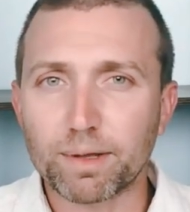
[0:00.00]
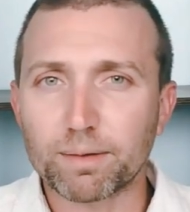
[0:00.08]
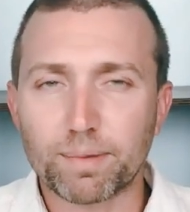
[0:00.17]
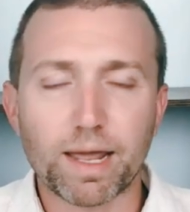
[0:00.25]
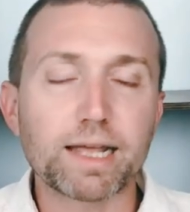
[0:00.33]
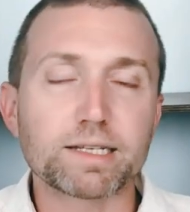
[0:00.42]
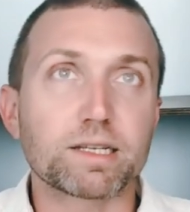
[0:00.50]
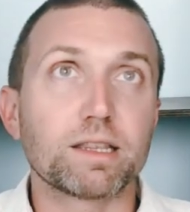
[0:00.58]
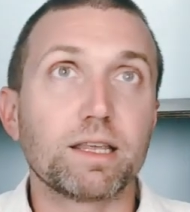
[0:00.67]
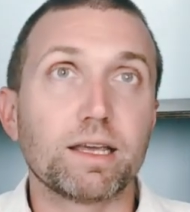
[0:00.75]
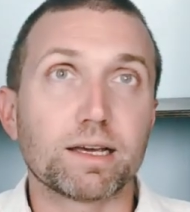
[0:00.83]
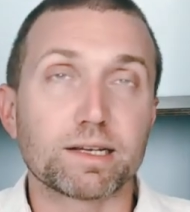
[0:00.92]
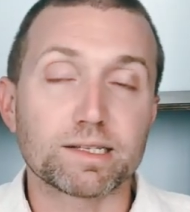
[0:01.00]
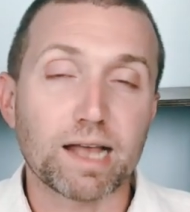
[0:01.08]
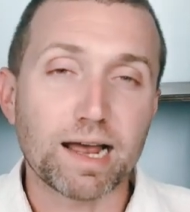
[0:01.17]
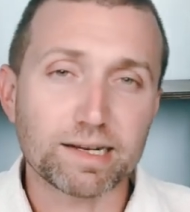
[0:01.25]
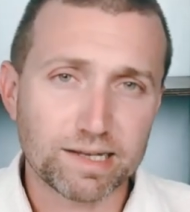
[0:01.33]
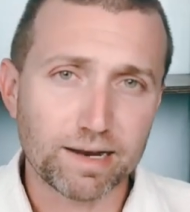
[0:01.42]
and paste the
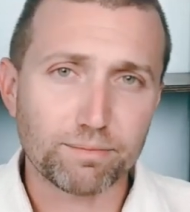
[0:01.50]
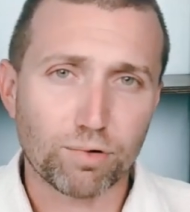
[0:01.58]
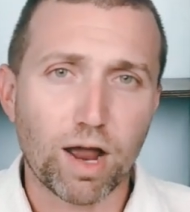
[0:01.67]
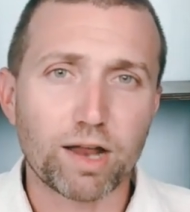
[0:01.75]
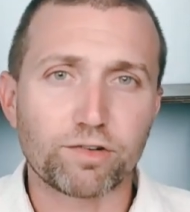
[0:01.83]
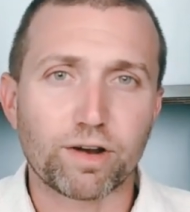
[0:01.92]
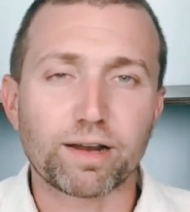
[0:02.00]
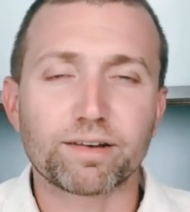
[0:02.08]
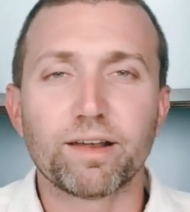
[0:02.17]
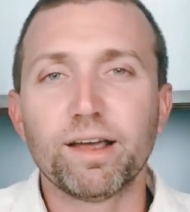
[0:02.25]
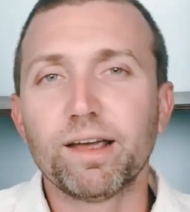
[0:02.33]
exact same project